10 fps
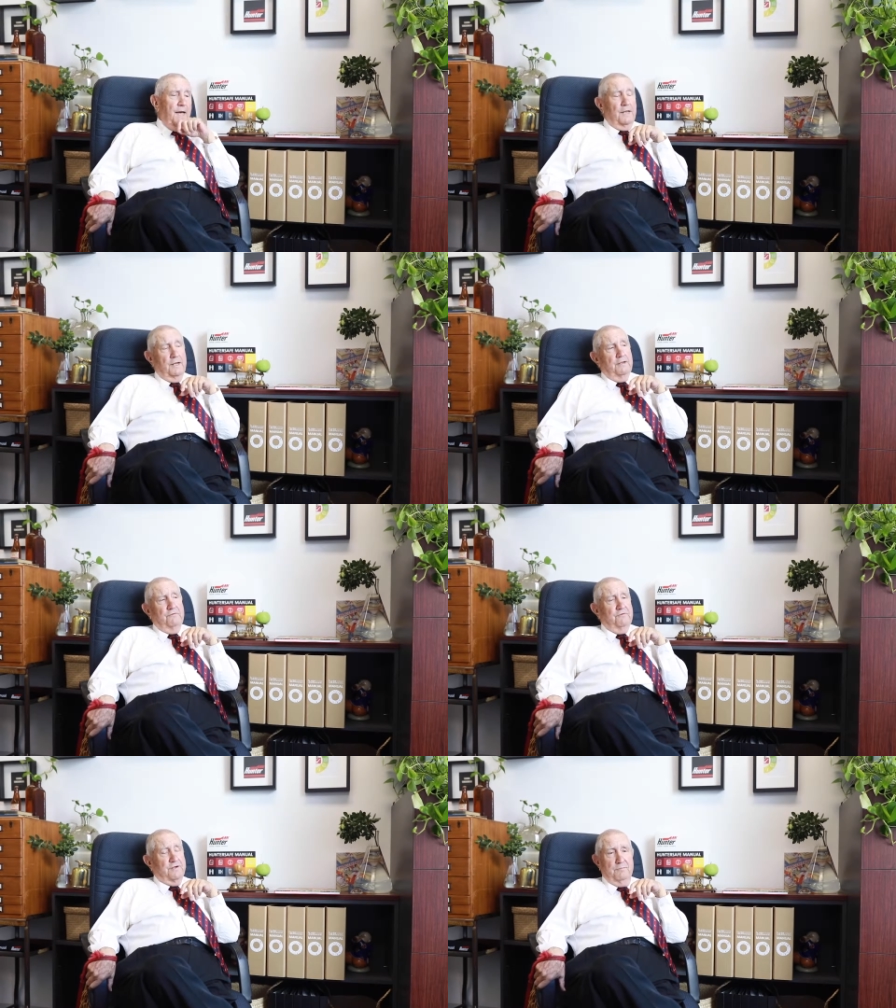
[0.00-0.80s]
And I'll
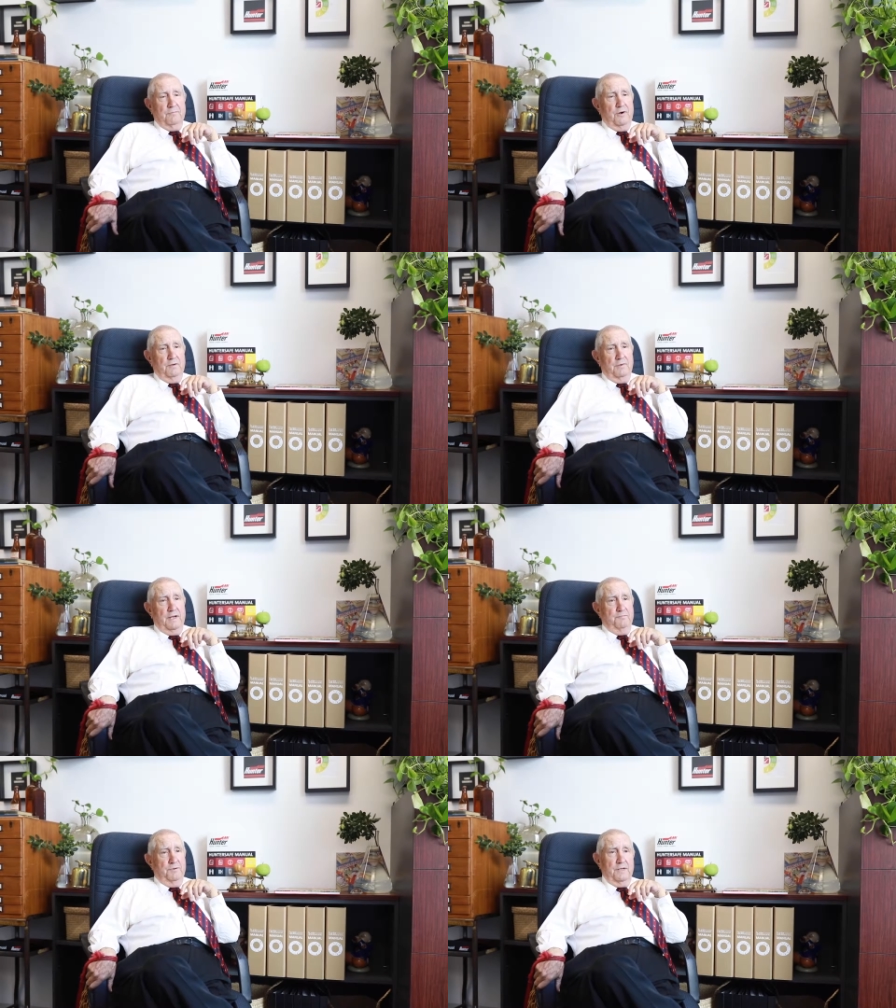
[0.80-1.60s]
never forget my
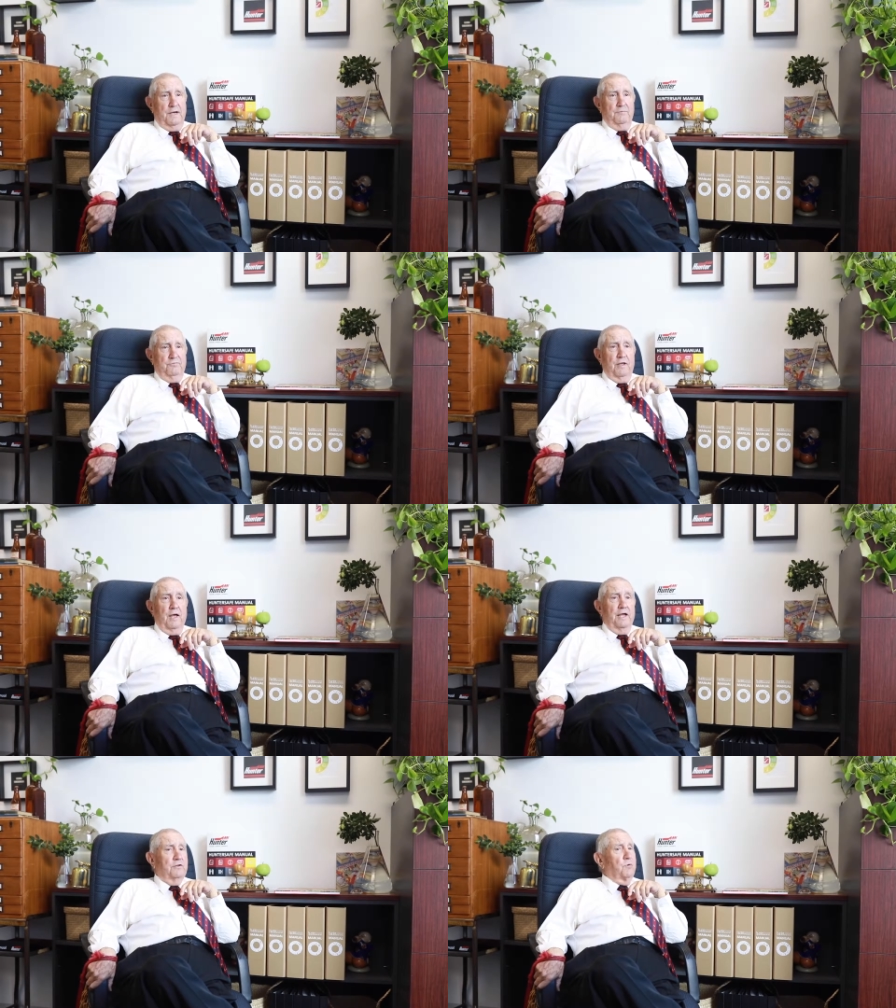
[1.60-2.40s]
mate Bill Holmes,
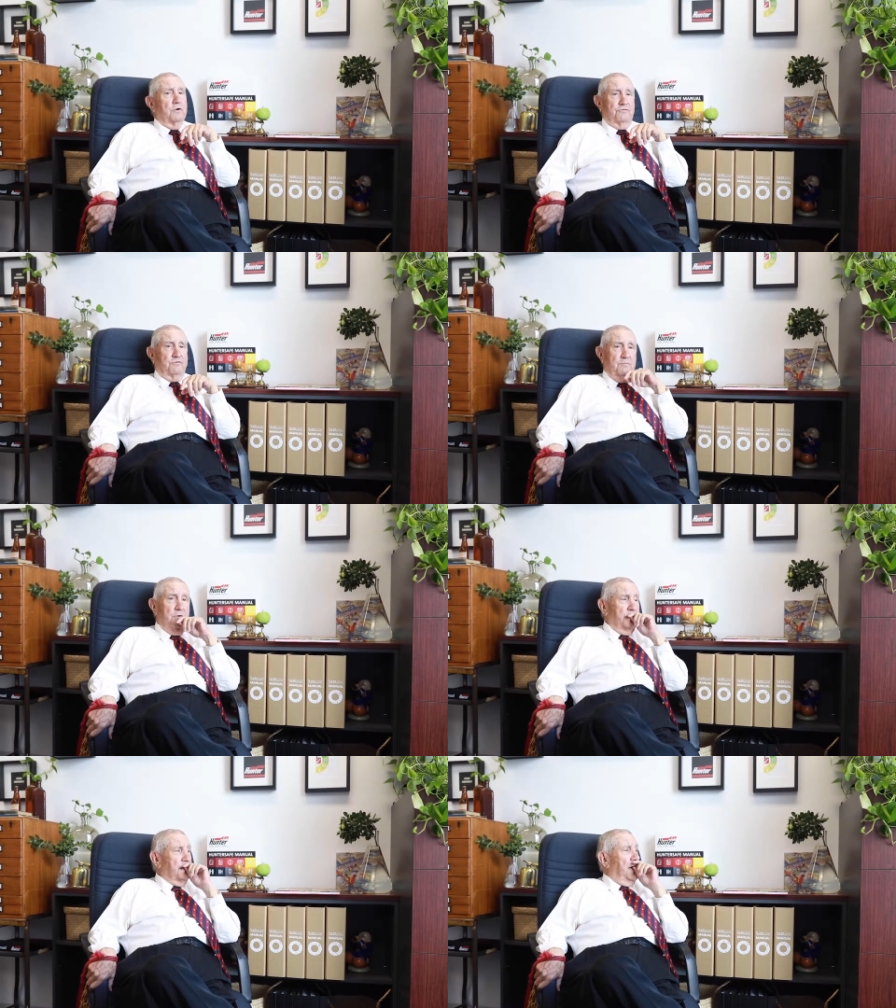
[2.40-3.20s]
he's worse than me.